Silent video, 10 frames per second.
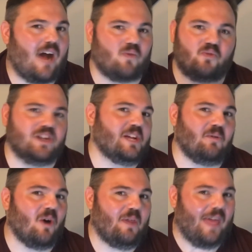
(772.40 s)
I really
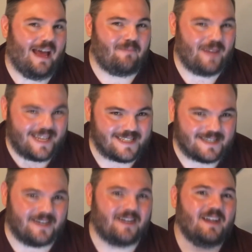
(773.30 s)
want that
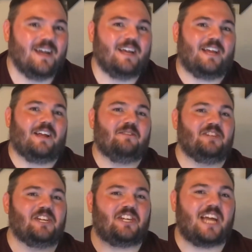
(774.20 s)
pizza.
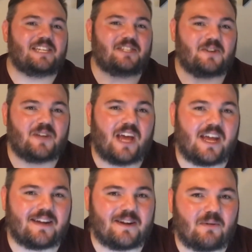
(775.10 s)
Just
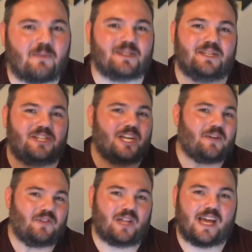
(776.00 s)
yesterday, we went to
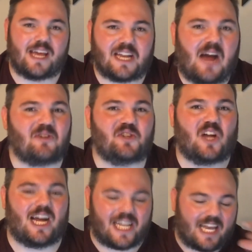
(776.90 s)
Chick-fil-A, and I was
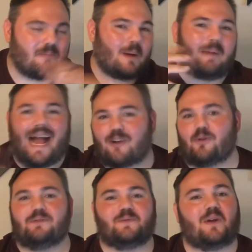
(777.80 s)
trying to get my
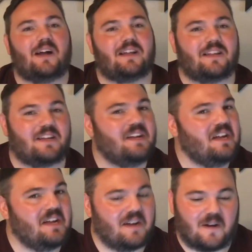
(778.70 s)
macros right, and
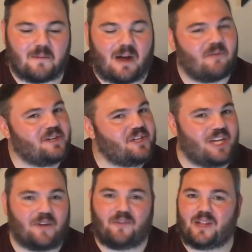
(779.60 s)
I wish
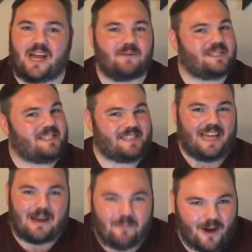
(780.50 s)
Chick-fil-A would
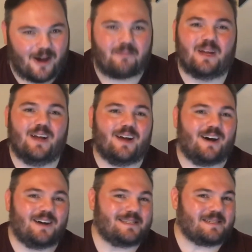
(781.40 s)
step up
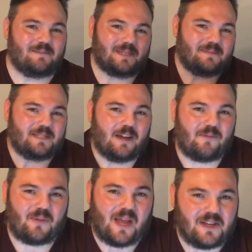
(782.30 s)
some
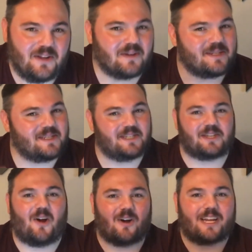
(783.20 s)
stuff that they do, because it's
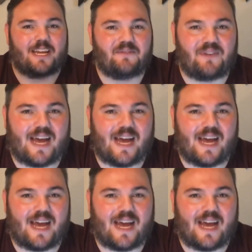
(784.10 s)
just hard to get